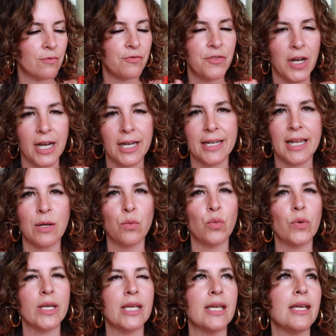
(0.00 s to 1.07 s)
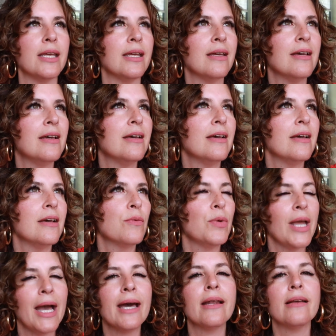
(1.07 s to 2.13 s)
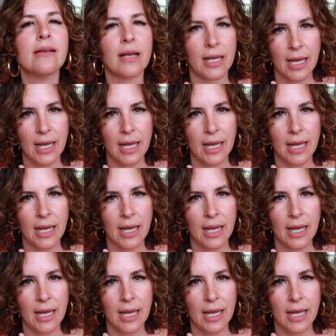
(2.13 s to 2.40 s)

fun, and we had